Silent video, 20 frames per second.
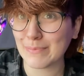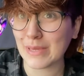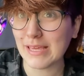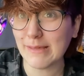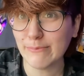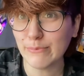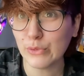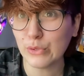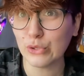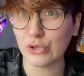
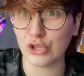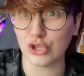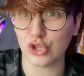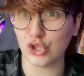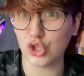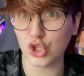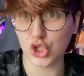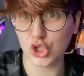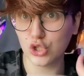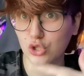People,
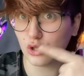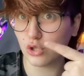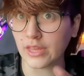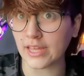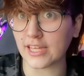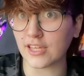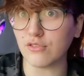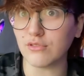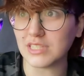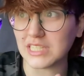
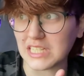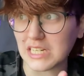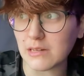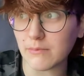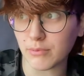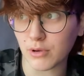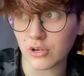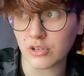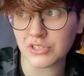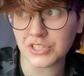like, you see a
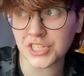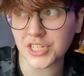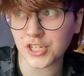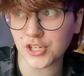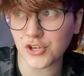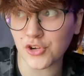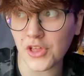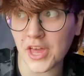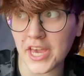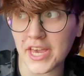person and
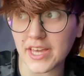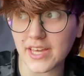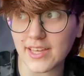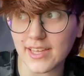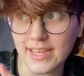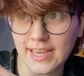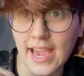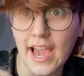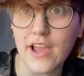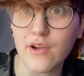you're like,
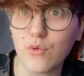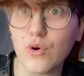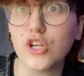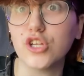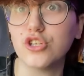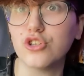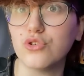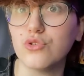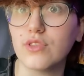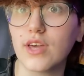yeah, I want
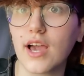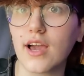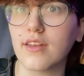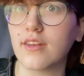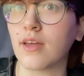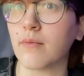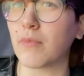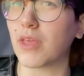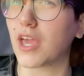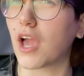to do that.
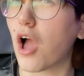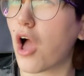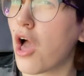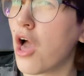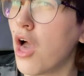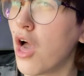And I'm like,